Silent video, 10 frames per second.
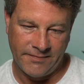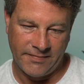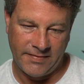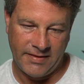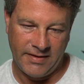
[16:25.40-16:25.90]

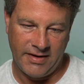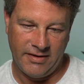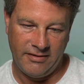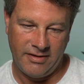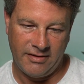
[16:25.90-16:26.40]

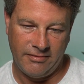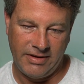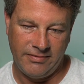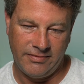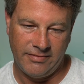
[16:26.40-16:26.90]
No, are we
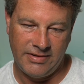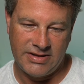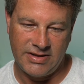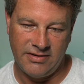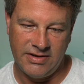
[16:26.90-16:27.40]

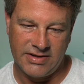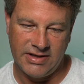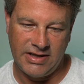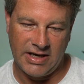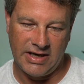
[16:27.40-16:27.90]
seriously
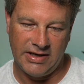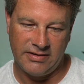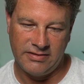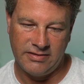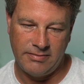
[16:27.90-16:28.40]
not
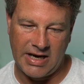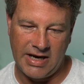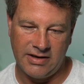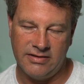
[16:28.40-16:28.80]
back?